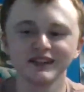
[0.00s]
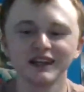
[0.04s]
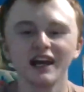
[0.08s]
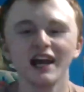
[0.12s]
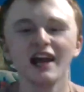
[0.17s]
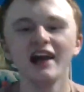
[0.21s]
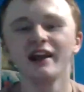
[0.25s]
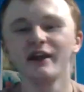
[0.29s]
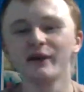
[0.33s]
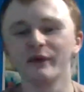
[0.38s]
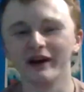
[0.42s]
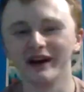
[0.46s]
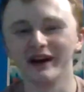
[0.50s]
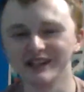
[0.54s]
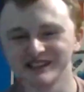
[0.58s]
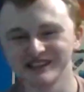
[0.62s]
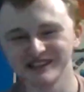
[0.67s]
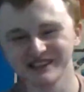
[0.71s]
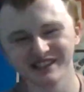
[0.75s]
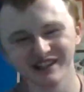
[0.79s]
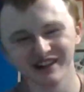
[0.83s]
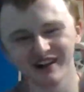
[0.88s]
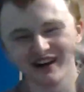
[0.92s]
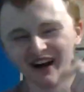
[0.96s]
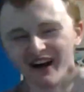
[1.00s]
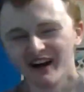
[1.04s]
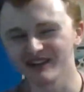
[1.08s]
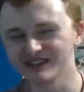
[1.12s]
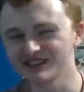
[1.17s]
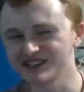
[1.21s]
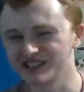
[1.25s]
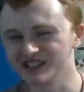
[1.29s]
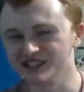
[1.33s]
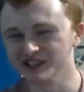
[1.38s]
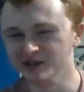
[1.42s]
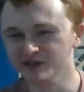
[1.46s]
Anyways, I'll
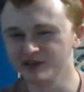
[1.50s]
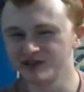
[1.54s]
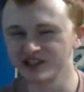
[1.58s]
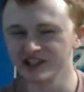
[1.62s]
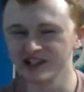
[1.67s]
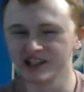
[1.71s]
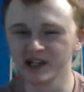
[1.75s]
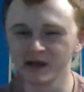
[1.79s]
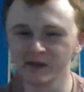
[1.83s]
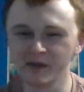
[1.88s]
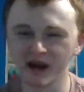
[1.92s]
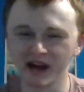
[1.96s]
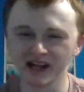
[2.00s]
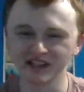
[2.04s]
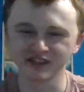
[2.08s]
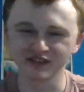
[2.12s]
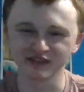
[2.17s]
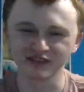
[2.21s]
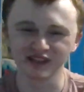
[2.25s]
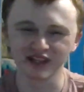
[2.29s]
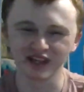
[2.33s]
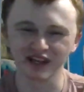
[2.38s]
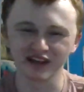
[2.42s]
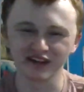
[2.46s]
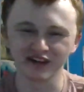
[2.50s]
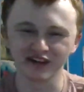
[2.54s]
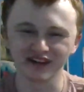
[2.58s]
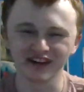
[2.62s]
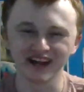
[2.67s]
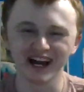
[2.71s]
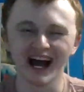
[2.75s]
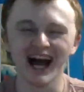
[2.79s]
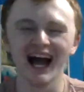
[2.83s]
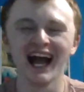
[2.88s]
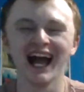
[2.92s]
see you cheeky bastards later.